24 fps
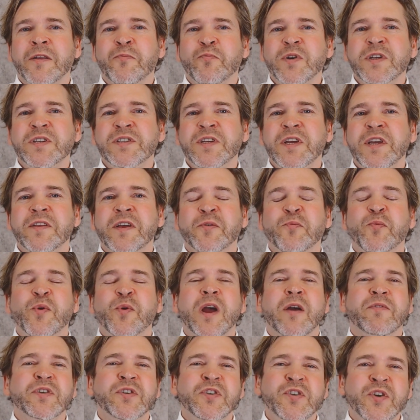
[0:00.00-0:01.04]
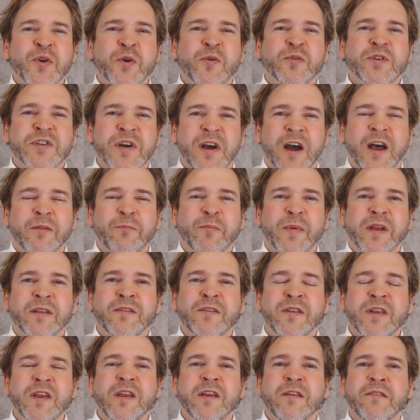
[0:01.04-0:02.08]
We see that we have a huge
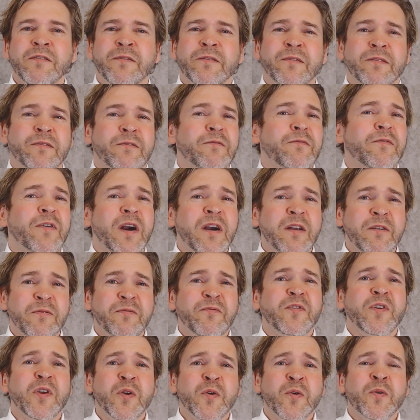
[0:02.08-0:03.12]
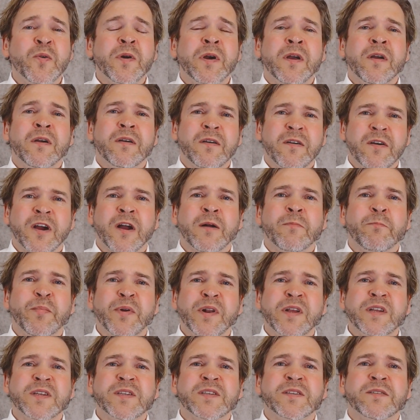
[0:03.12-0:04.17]
unmet need, very few
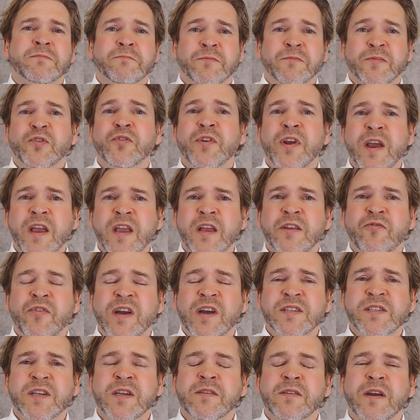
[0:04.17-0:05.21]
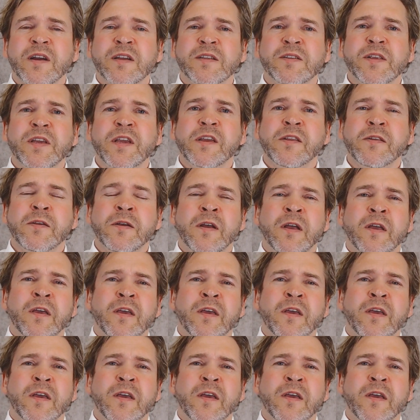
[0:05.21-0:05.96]
companies today addressing that need.